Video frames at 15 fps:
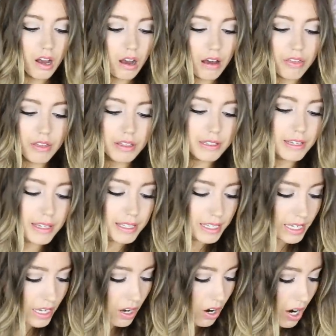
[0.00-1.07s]

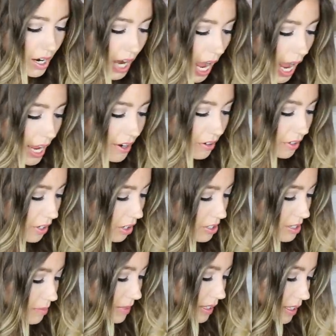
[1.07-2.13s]
Authenticity card. I don't know.
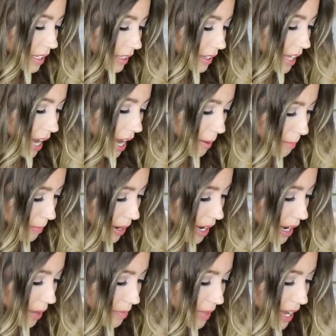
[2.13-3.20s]
Something like that.
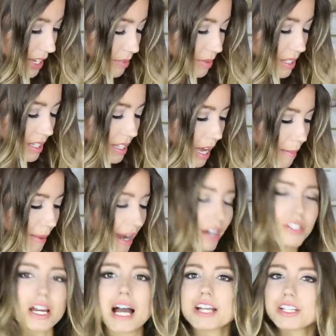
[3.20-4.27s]
But that's within that
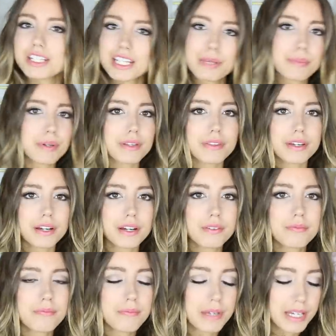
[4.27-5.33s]
pouch. I just keep it in there
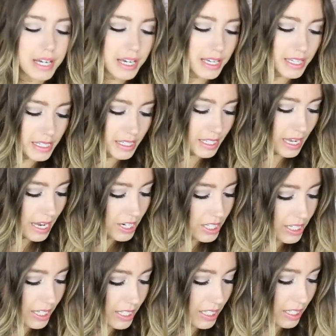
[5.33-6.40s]
because I
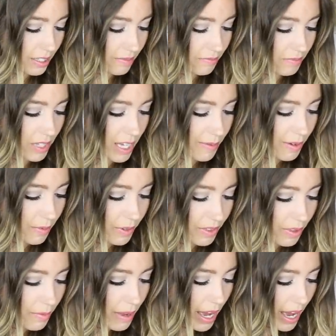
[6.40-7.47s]
just like to keep it
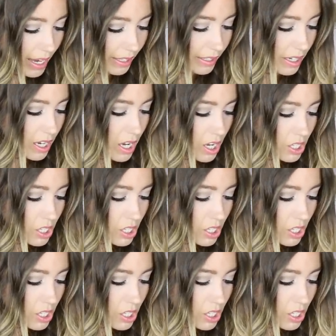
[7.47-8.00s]
with the bag.